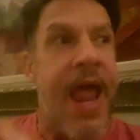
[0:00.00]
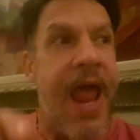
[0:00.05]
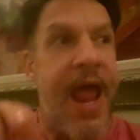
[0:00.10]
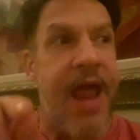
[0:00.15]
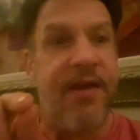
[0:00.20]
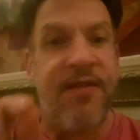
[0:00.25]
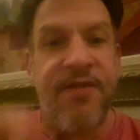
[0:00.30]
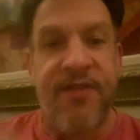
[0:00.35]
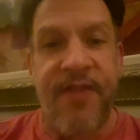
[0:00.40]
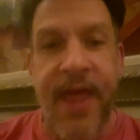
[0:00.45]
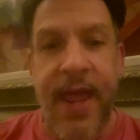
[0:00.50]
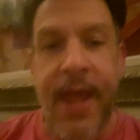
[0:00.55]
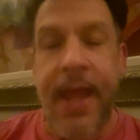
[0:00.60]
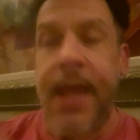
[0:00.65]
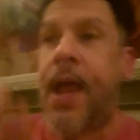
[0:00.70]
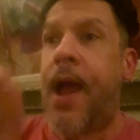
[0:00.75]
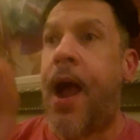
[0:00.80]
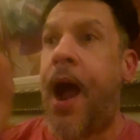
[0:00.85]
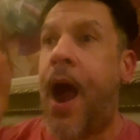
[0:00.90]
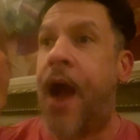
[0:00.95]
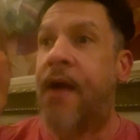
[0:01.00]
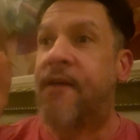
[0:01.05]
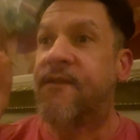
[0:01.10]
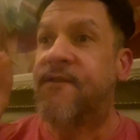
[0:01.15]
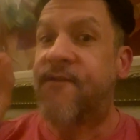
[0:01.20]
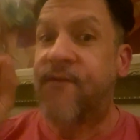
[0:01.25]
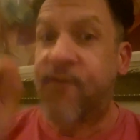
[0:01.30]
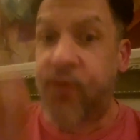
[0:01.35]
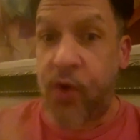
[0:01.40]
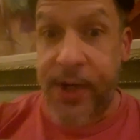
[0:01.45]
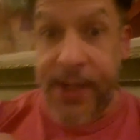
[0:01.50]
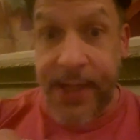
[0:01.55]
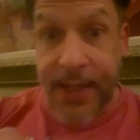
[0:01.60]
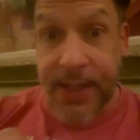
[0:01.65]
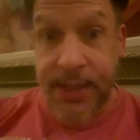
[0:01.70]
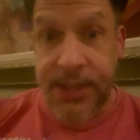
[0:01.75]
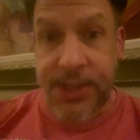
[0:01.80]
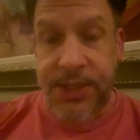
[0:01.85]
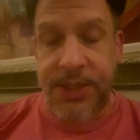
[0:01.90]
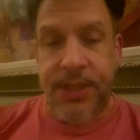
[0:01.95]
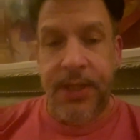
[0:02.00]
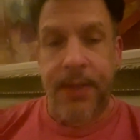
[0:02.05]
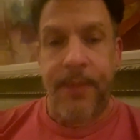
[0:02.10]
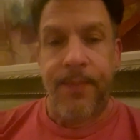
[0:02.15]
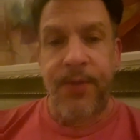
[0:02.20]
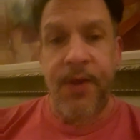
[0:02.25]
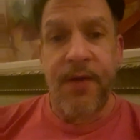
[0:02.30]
and they are freaks.